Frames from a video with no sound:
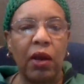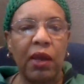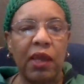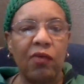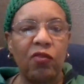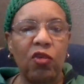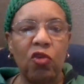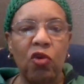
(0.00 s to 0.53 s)

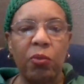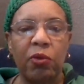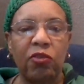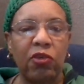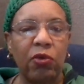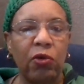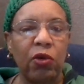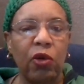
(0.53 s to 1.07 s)
give you new
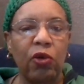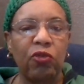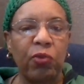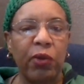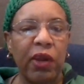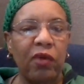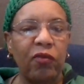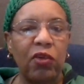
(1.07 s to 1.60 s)
materials,
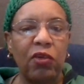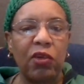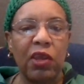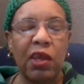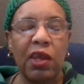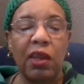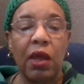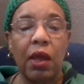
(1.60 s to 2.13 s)
whatever you
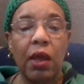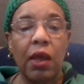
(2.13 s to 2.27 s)
need.